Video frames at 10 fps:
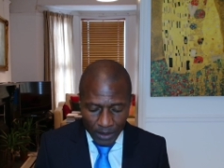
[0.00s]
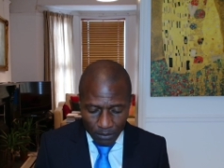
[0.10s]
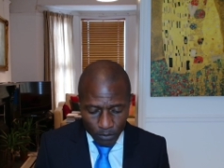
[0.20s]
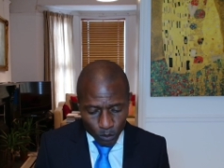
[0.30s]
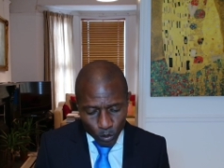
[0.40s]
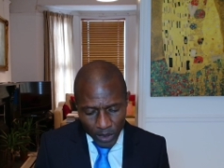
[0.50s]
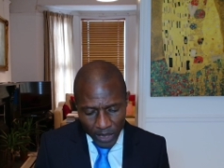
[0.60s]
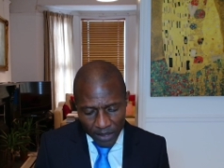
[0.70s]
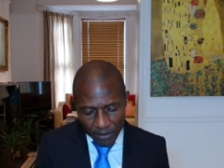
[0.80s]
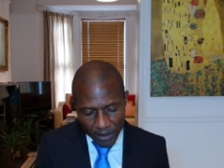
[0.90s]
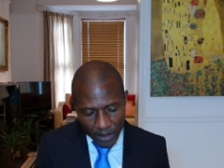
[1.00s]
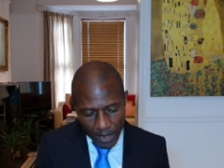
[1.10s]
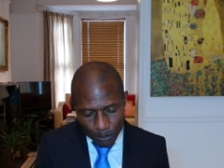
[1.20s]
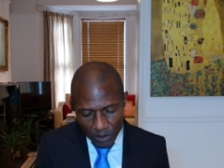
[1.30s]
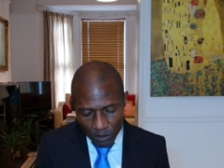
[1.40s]
When would a health
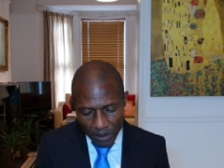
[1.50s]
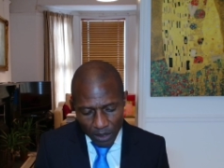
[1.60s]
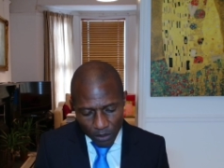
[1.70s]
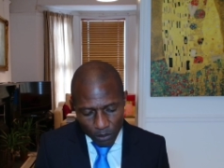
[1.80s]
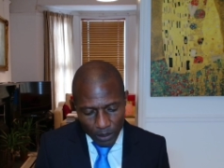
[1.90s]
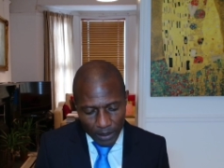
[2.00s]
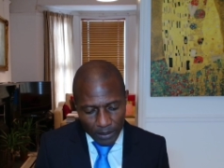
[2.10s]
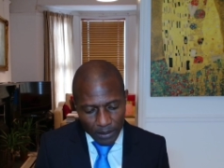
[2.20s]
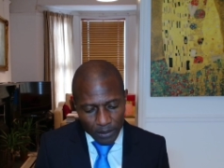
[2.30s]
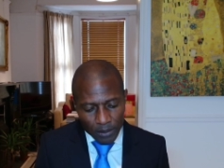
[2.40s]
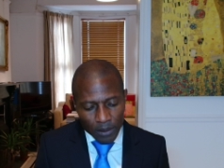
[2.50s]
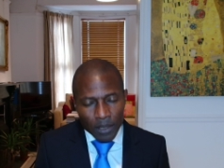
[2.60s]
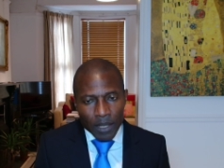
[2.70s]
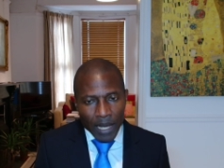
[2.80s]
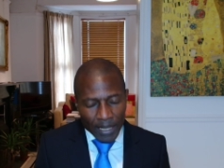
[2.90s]
collapse be otherwise?
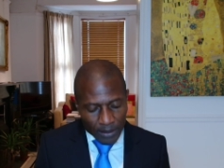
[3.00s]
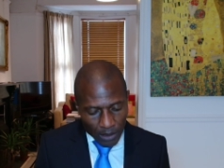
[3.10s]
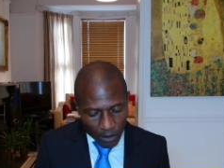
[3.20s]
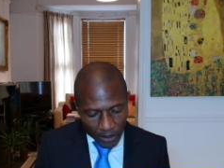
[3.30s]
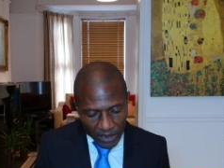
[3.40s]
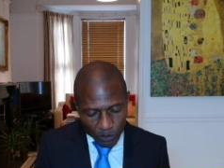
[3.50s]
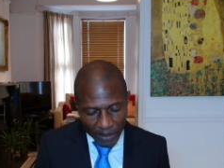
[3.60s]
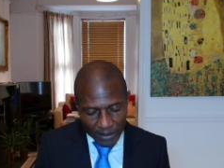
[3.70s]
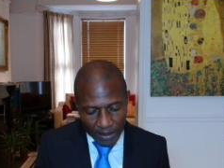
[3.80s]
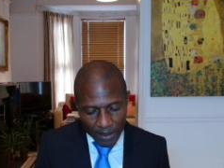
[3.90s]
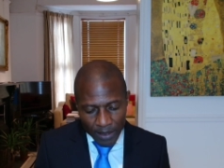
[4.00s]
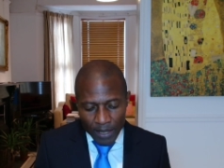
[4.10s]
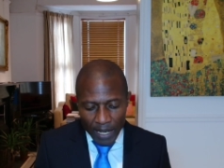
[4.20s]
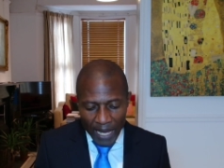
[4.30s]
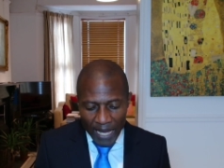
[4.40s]
And unexpected
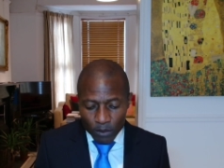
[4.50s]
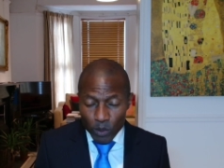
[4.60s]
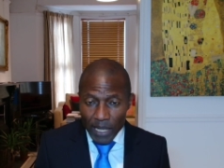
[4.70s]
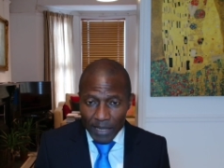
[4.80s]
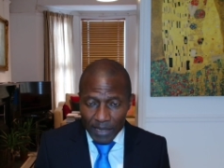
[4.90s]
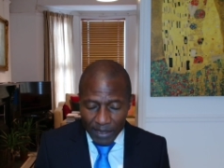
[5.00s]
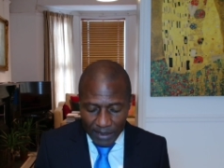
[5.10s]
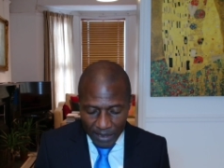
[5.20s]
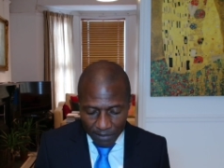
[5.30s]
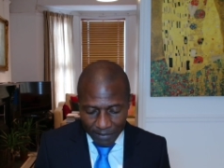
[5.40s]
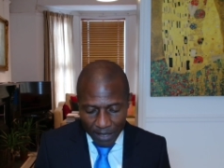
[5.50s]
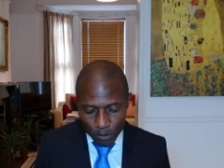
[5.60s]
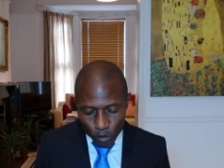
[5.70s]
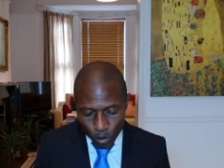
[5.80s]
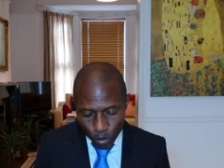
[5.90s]
and without
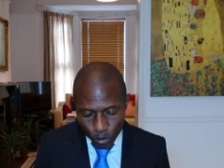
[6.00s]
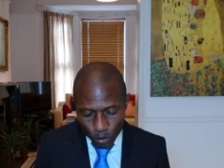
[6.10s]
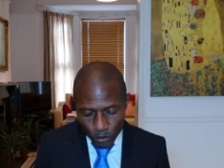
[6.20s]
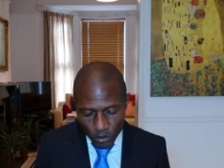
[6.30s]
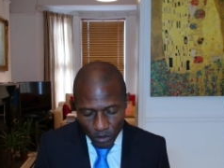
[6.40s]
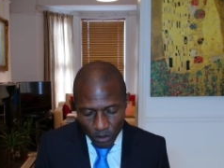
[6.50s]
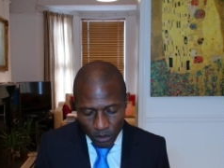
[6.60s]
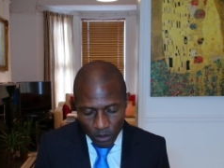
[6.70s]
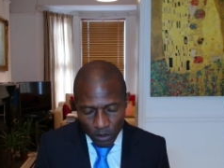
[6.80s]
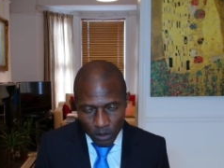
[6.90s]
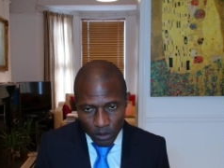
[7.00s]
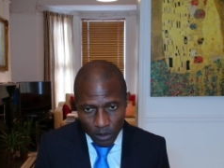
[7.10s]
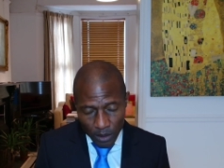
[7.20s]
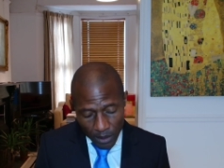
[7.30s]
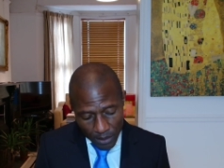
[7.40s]
identifiable cause.
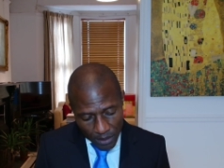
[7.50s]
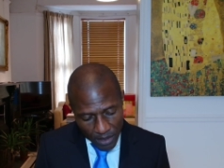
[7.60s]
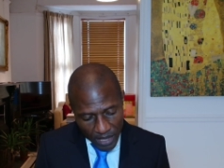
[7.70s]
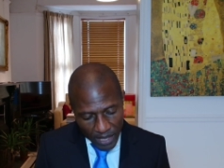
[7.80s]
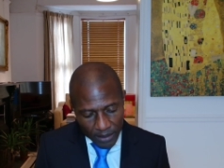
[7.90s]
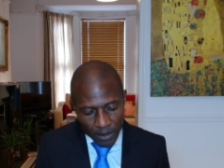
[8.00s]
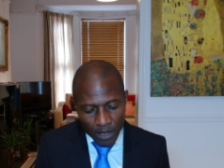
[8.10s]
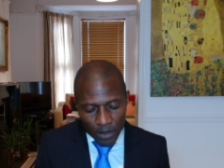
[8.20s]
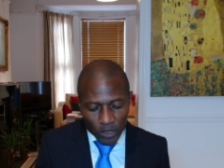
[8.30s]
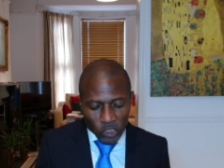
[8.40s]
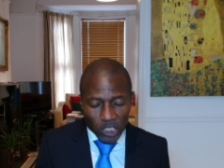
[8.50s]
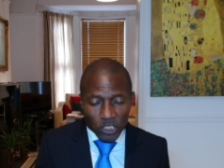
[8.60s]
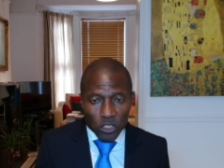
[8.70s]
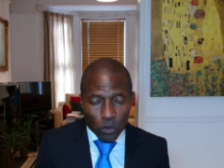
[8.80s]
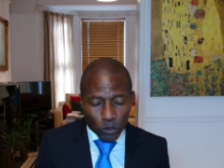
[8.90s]
And then the judge
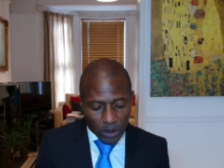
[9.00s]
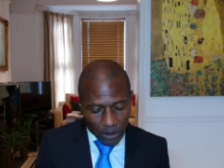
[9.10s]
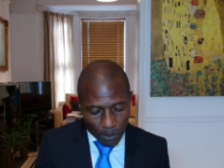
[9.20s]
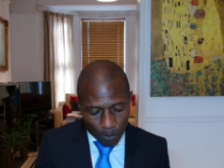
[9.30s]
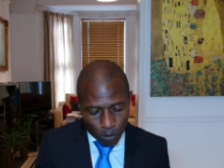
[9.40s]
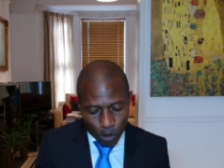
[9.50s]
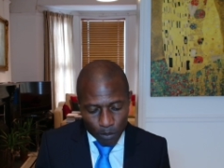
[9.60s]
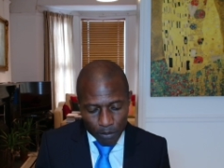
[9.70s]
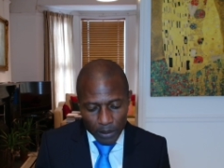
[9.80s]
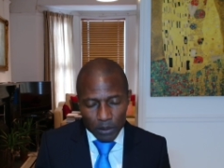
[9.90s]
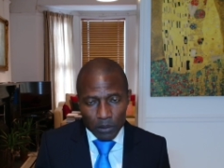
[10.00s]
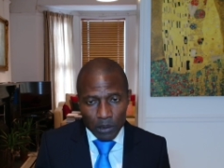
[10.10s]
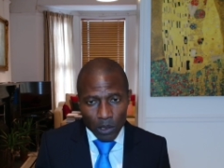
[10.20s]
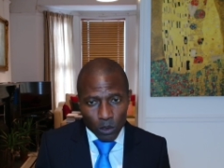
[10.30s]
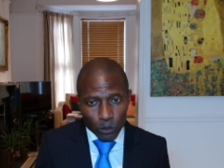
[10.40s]
thought it appropriate to
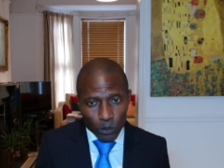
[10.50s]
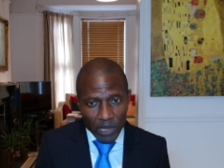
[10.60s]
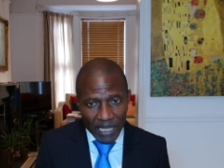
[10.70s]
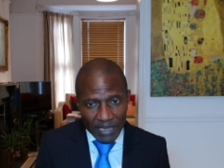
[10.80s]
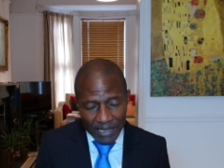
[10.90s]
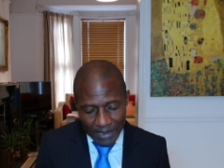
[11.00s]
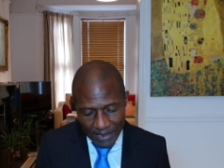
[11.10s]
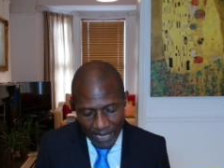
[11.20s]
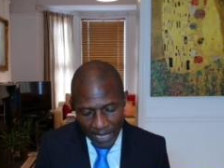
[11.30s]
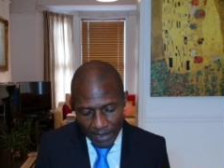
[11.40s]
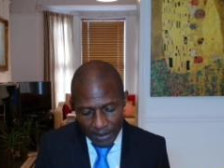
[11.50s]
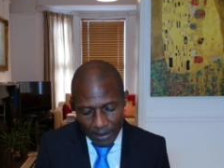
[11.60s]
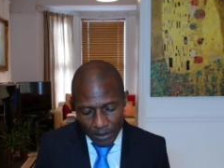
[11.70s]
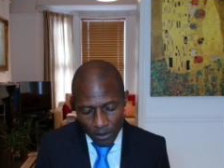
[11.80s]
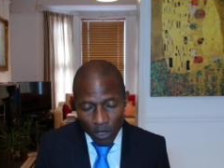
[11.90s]
include these
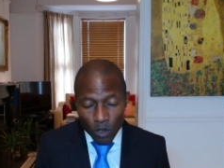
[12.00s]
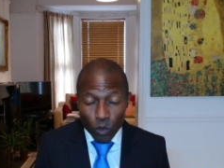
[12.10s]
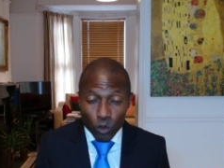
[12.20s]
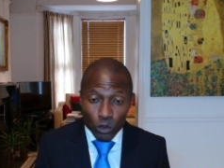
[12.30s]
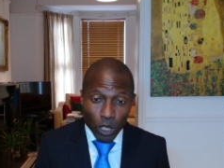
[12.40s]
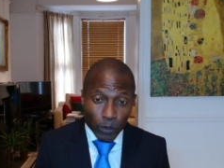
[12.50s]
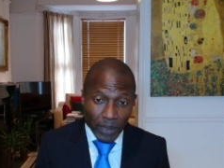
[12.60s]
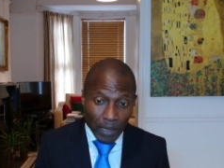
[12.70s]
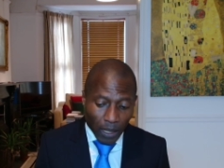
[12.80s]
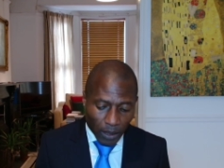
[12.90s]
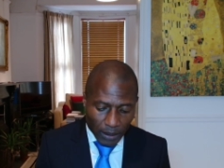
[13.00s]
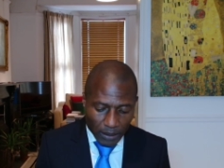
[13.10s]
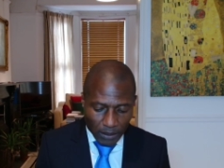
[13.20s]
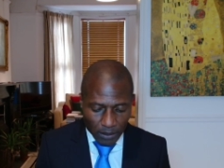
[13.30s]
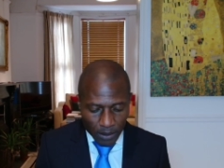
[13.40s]
insanities or knowing
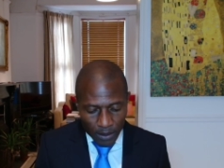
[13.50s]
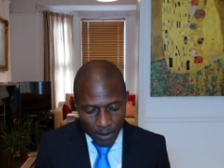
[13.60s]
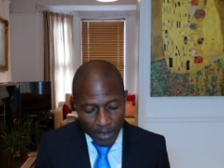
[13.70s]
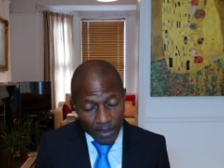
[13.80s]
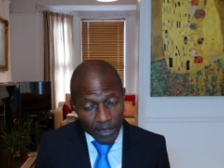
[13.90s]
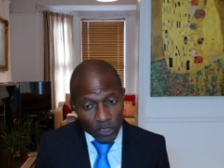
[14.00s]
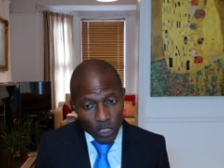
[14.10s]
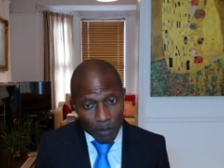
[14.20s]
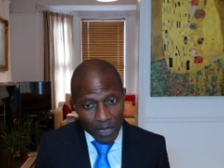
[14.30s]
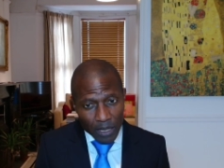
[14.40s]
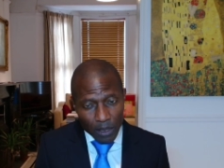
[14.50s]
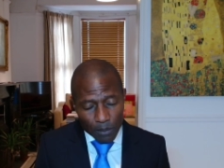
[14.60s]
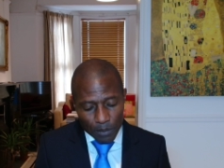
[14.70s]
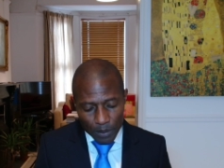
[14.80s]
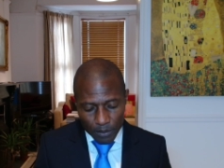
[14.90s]
lies in his summing up.